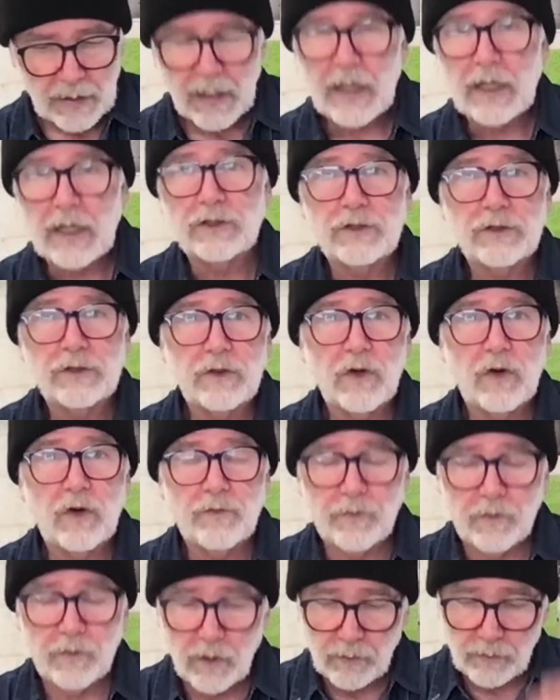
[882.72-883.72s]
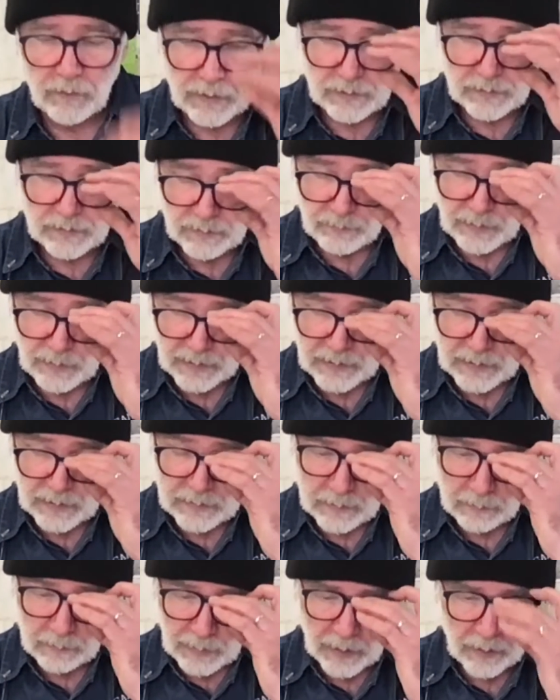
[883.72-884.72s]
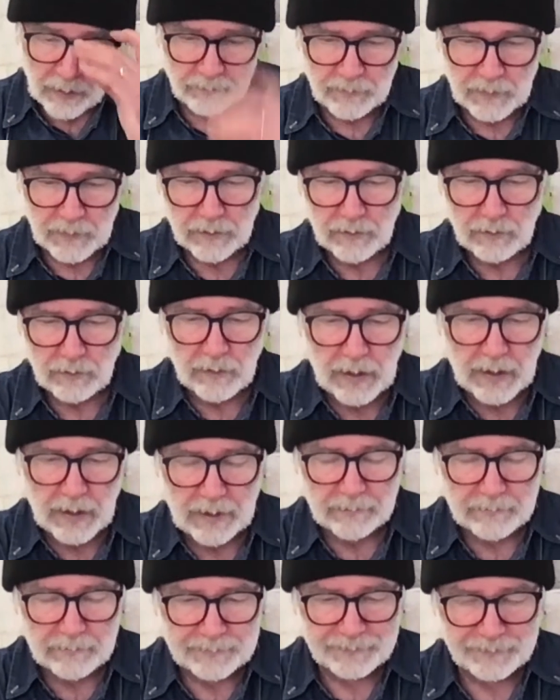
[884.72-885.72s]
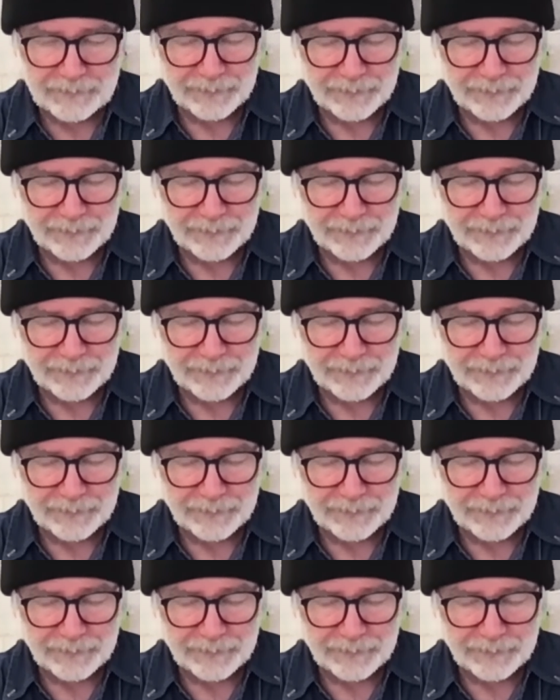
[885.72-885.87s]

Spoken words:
as you go forward. You may need some help to do that.